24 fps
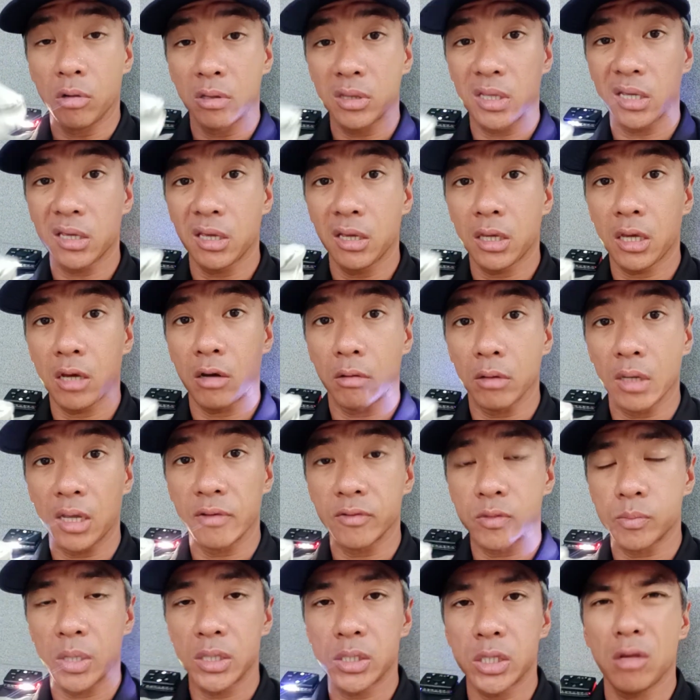You're taking care of
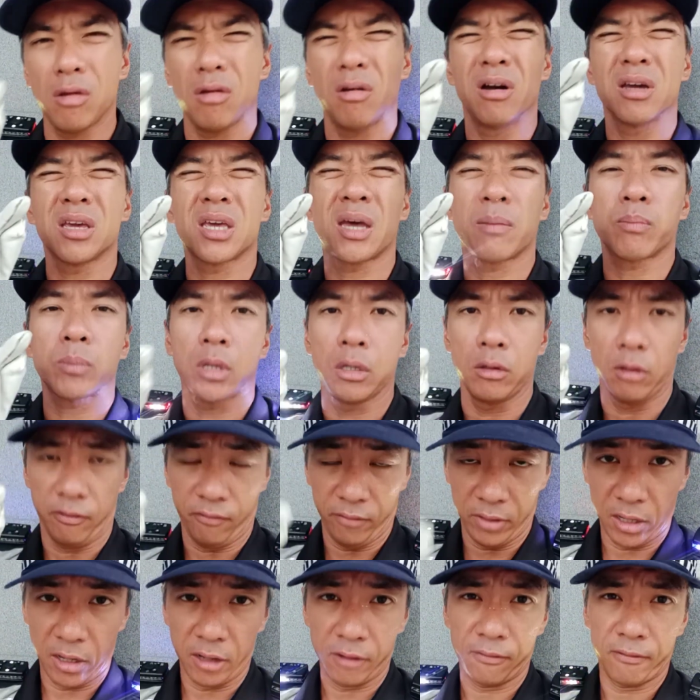lives. Basically, you're a captain
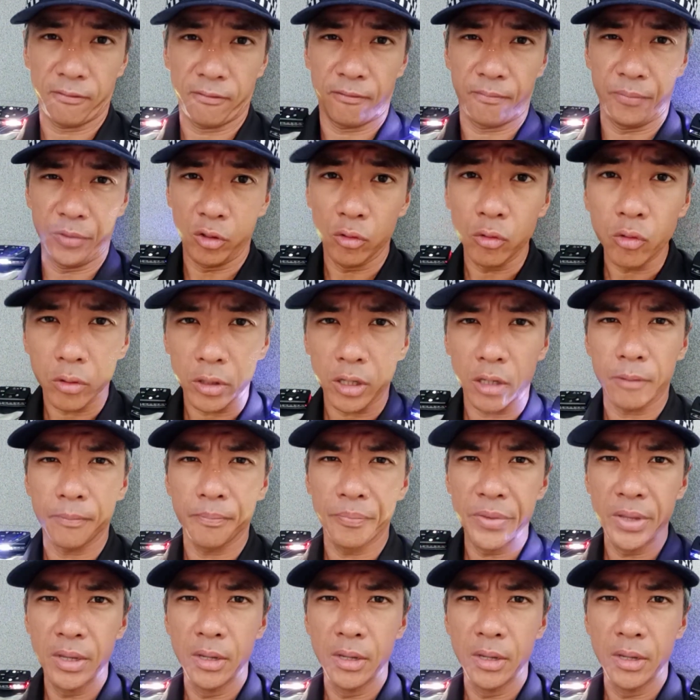of life. Do you know that?